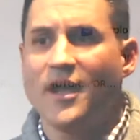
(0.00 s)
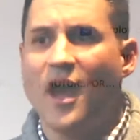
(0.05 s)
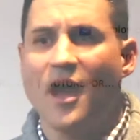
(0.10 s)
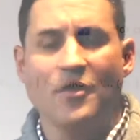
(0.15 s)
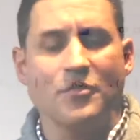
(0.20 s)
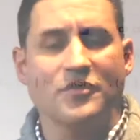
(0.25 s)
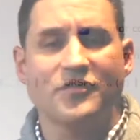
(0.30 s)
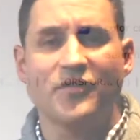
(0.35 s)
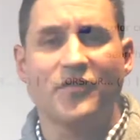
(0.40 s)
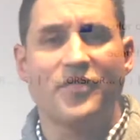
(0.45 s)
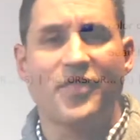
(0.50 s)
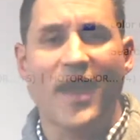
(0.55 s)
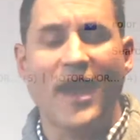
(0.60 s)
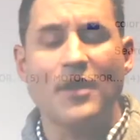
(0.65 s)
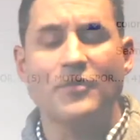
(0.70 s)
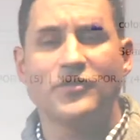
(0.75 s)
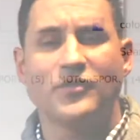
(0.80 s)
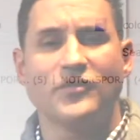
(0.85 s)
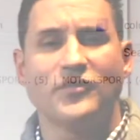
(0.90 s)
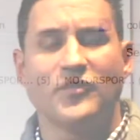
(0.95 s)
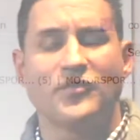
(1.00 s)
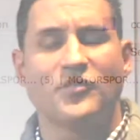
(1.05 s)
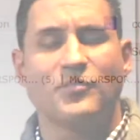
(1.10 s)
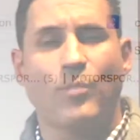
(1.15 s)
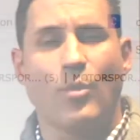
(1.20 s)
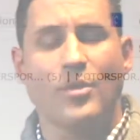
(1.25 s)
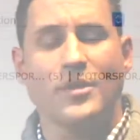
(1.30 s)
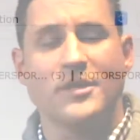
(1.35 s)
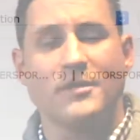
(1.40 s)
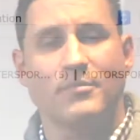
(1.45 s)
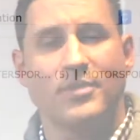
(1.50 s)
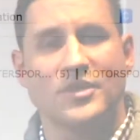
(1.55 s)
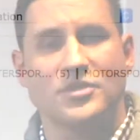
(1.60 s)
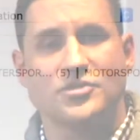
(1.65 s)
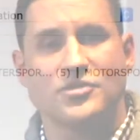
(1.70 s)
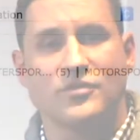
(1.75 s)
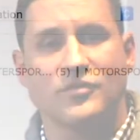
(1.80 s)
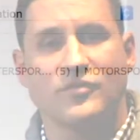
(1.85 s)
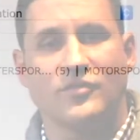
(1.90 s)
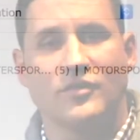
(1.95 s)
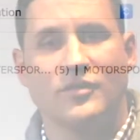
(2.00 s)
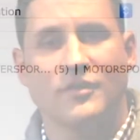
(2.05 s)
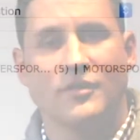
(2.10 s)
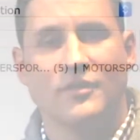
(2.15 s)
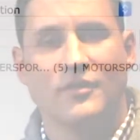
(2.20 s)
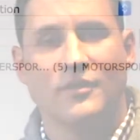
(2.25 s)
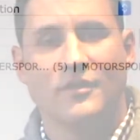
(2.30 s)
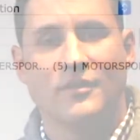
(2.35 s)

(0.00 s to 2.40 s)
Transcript: in hundreds of thousands of sporting pictures.